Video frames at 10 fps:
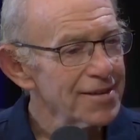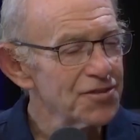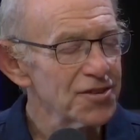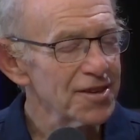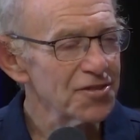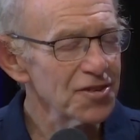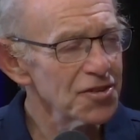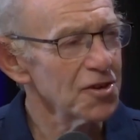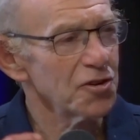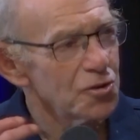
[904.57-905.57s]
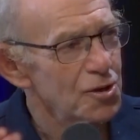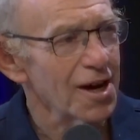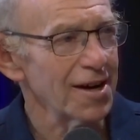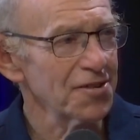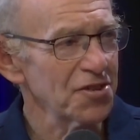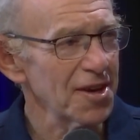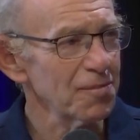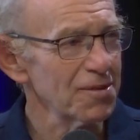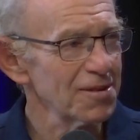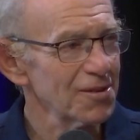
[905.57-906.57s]
Is this a new
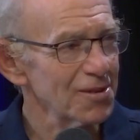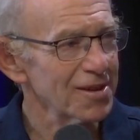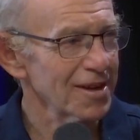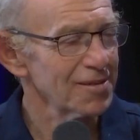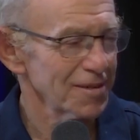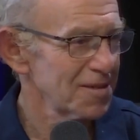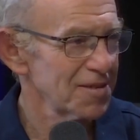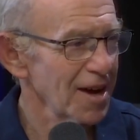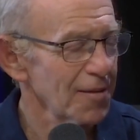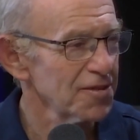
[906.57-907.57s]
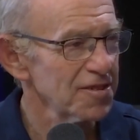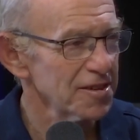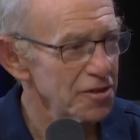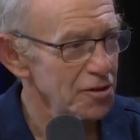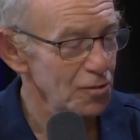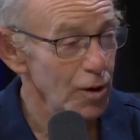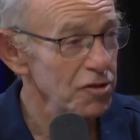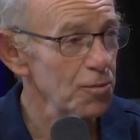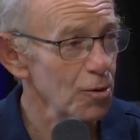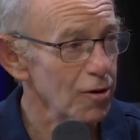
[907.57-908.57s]
concept? It's obviously new to
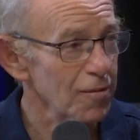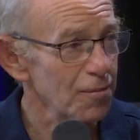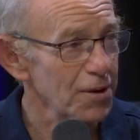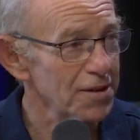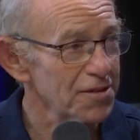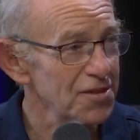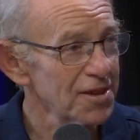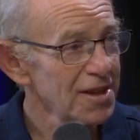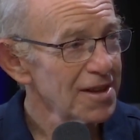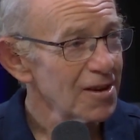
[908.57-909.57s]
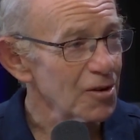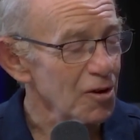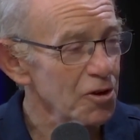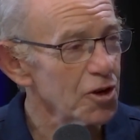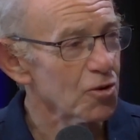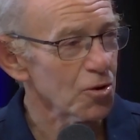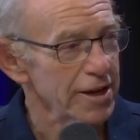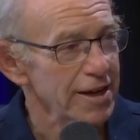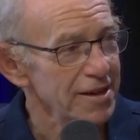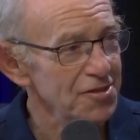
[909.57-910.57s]
Westport, but are you
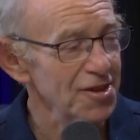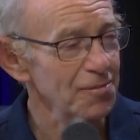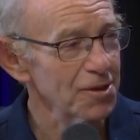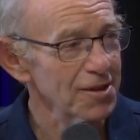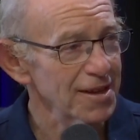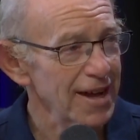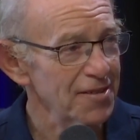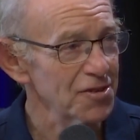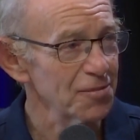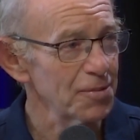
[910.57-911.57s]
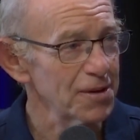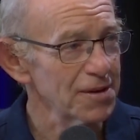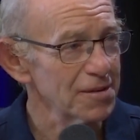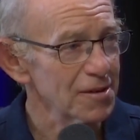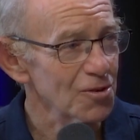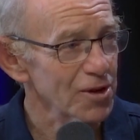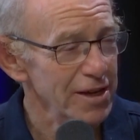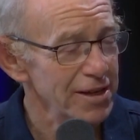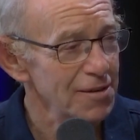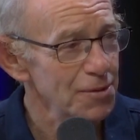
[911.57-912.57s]
creating something that hasn't been
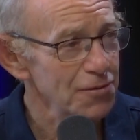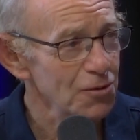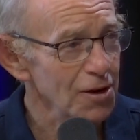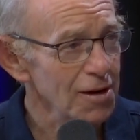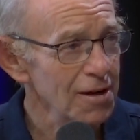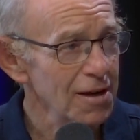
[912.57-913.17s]
created before?